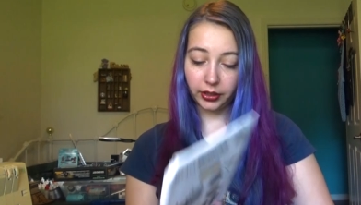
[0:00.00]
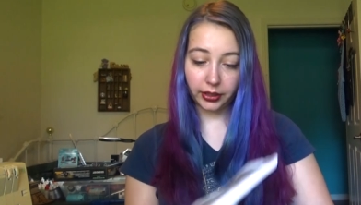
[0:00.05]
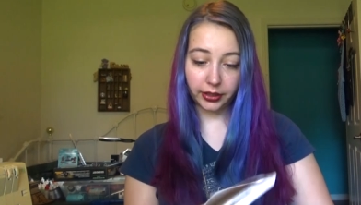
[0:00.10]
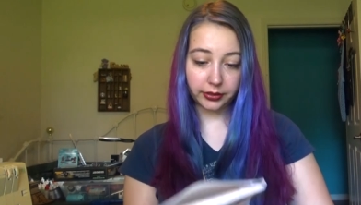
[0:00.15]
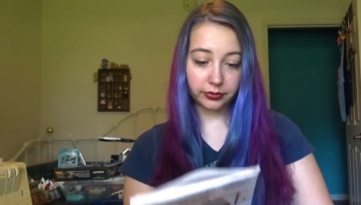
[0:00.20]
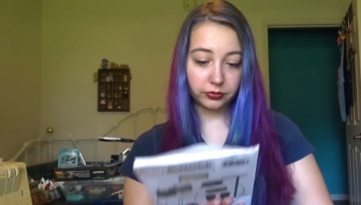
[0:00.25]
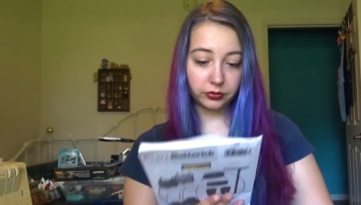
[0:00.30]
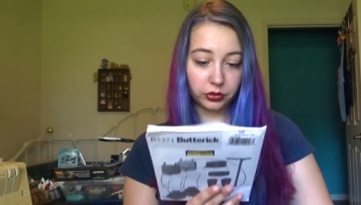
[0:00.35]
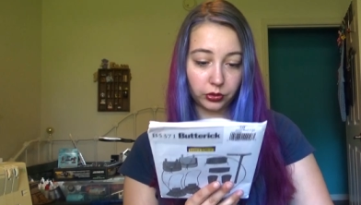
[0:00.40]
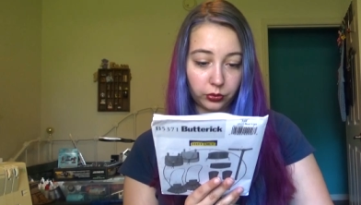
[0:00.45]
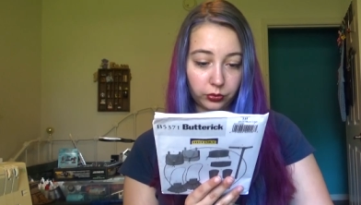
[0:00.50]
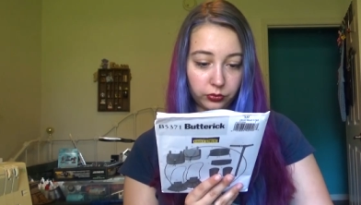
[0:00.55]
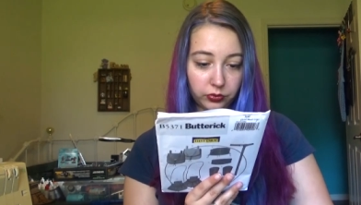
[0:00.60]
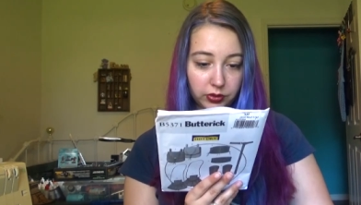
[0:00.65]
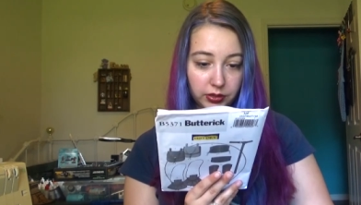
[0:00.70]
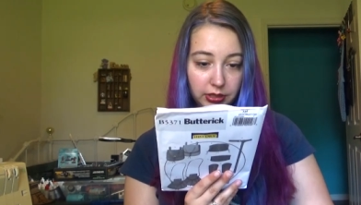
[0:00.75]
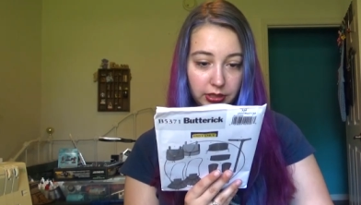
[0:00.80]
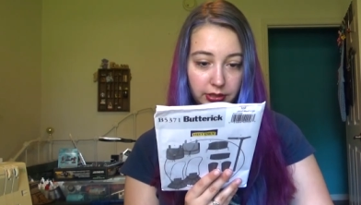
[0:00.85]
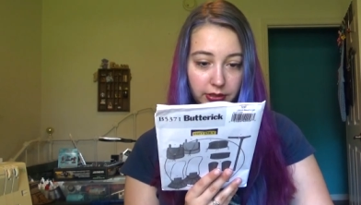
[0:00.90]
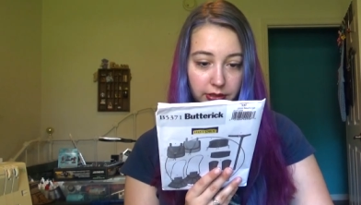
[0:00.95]
I don't
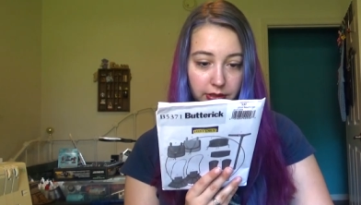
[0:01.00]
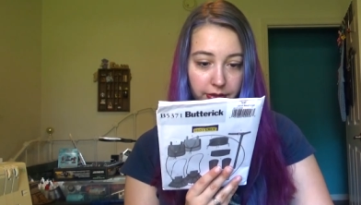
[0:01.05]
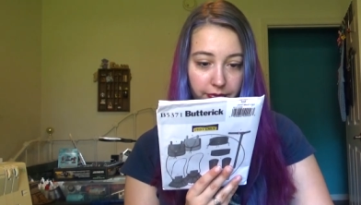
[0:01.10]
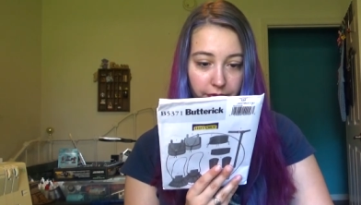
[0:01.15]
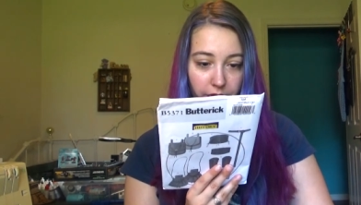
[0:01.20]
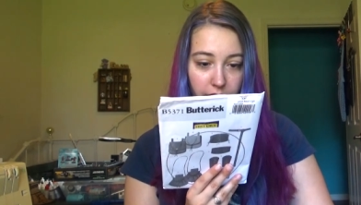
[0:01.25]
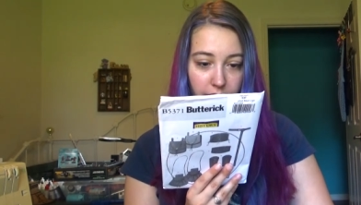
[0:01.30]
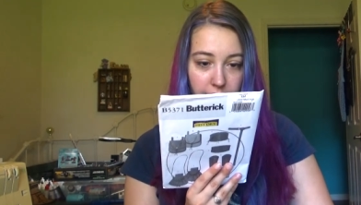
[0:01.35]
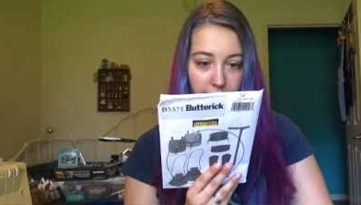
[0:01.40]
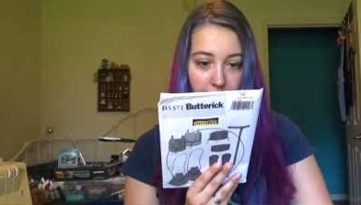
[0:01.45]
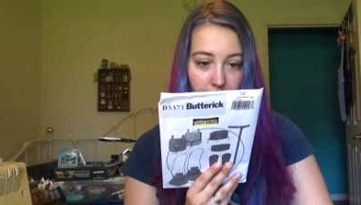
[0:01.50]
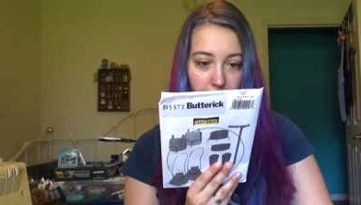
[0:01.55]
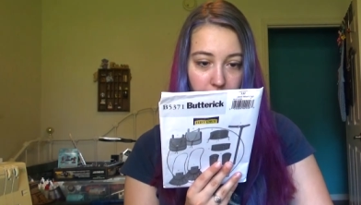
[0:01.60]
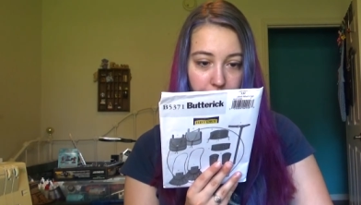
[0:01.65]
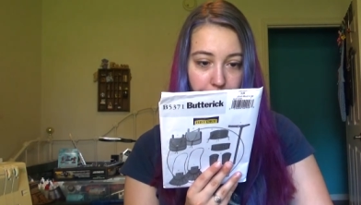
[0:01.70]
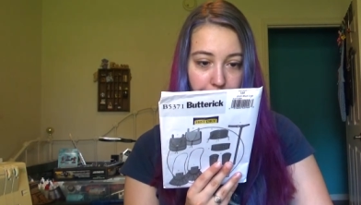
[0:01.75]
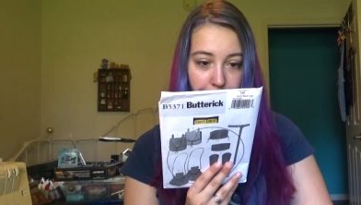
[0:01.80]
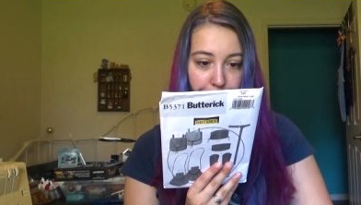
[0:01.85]
see the difference, hang on.